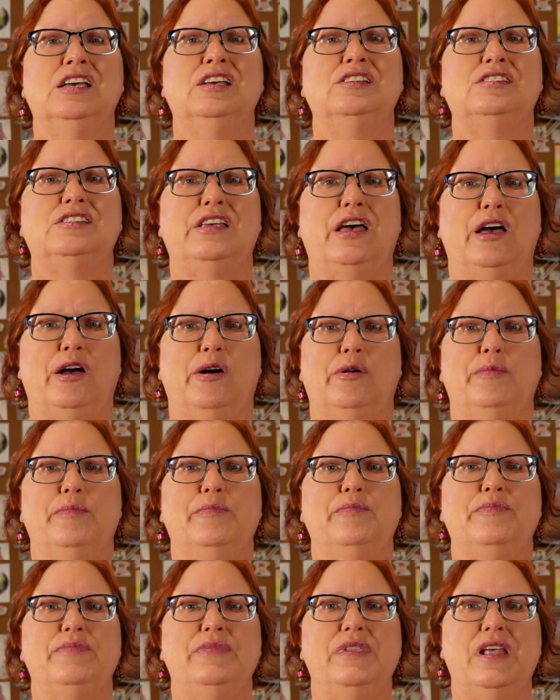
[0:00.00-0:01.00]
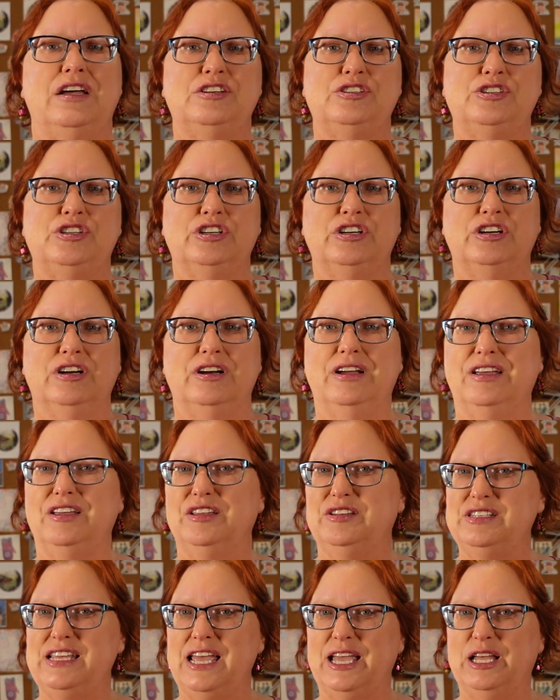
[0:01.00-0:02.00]
So not sure,
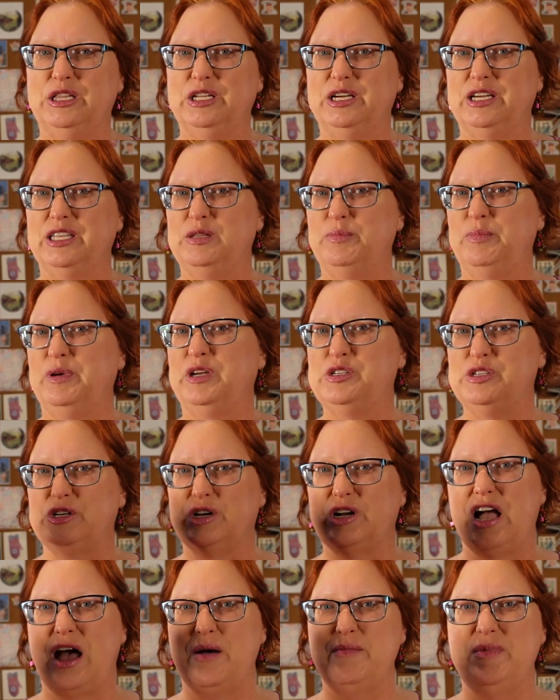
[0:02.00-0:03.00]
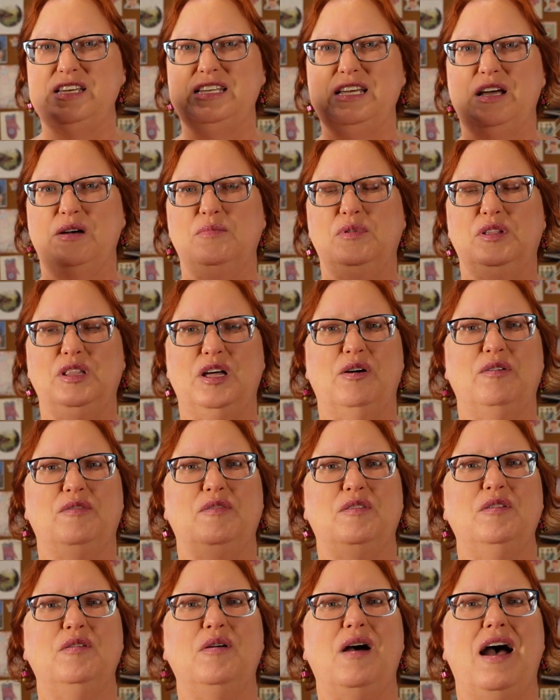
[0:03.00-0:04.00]
take a look at the picture, comment down below
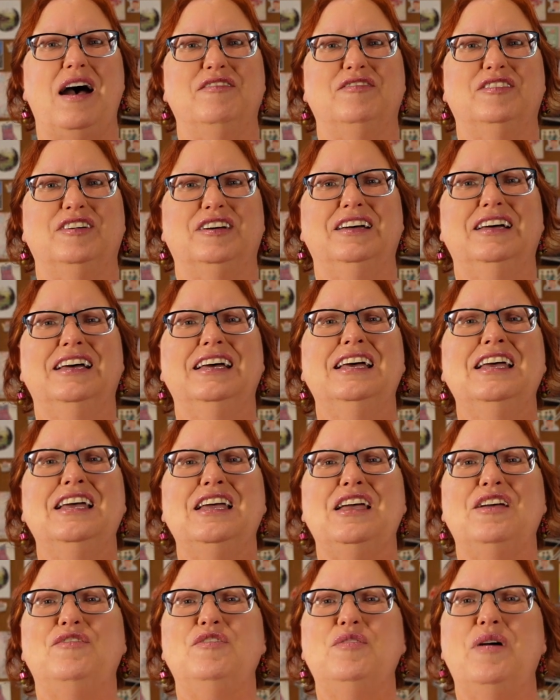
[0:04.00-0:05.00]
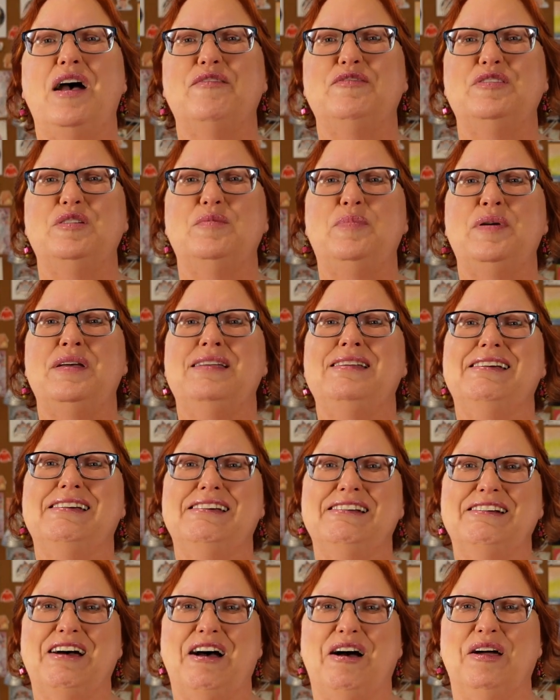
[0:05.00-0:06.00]
if you have a if you have an
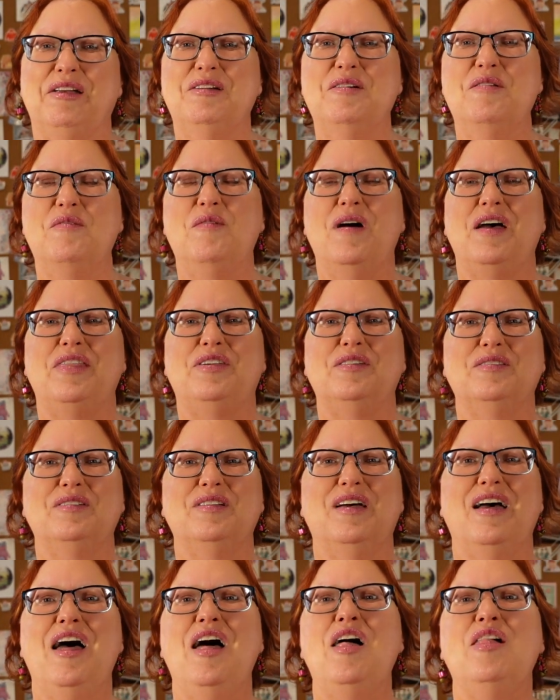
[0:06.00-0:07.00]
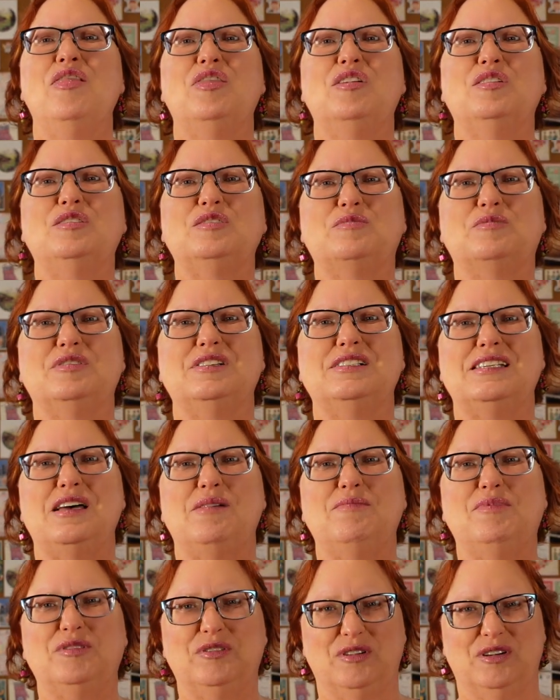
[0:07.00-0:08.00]
opinion on whether those were
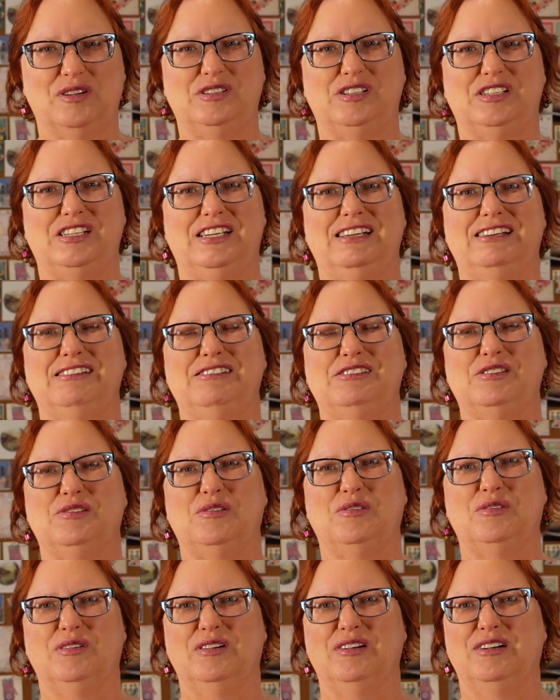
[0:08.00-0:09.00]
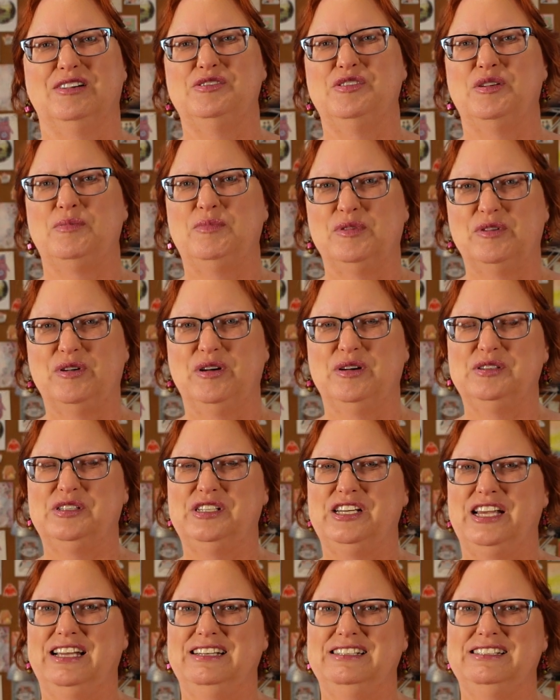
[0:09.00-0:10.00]
double crochets or triple
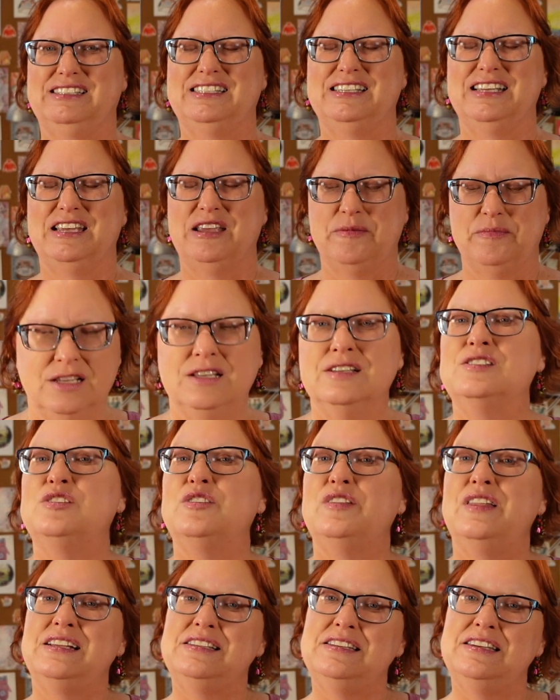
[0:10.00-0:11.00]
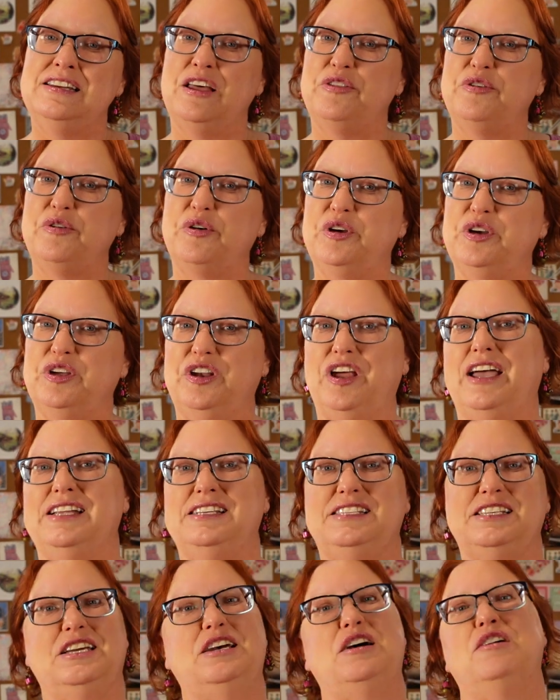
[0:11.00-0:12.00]
crochets. So that's another good
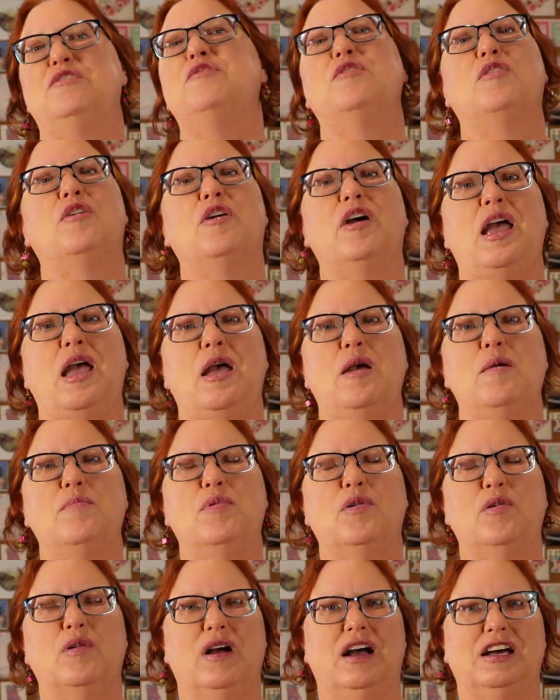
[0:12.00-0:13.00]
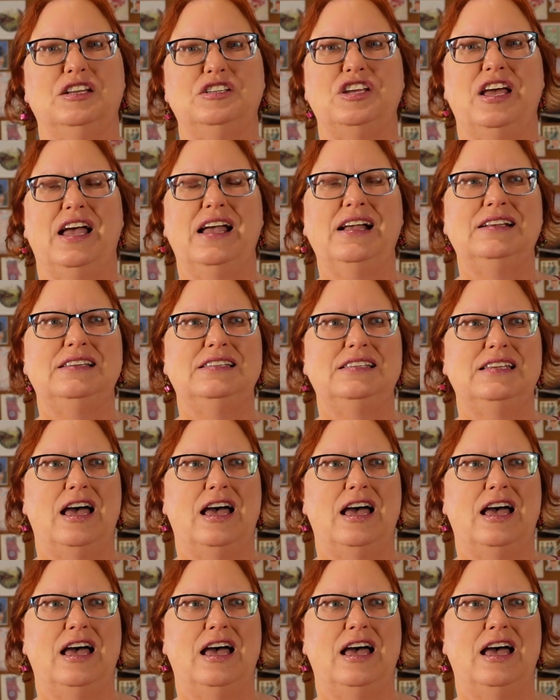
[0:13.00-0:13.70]
idea for a project.